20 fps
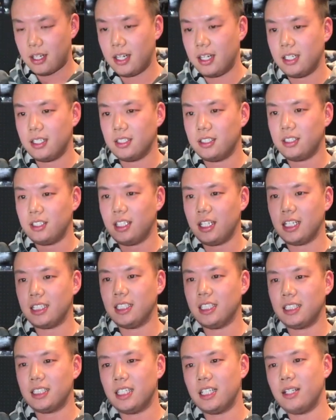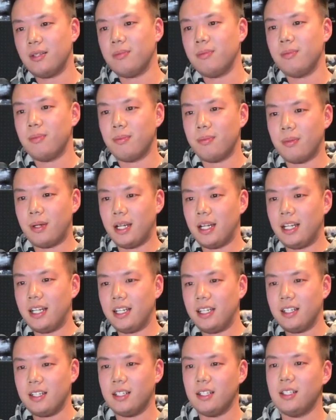Alright, see you guys next time.
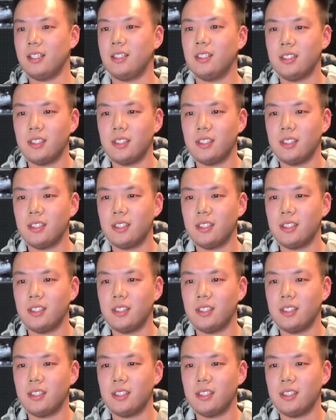Bye.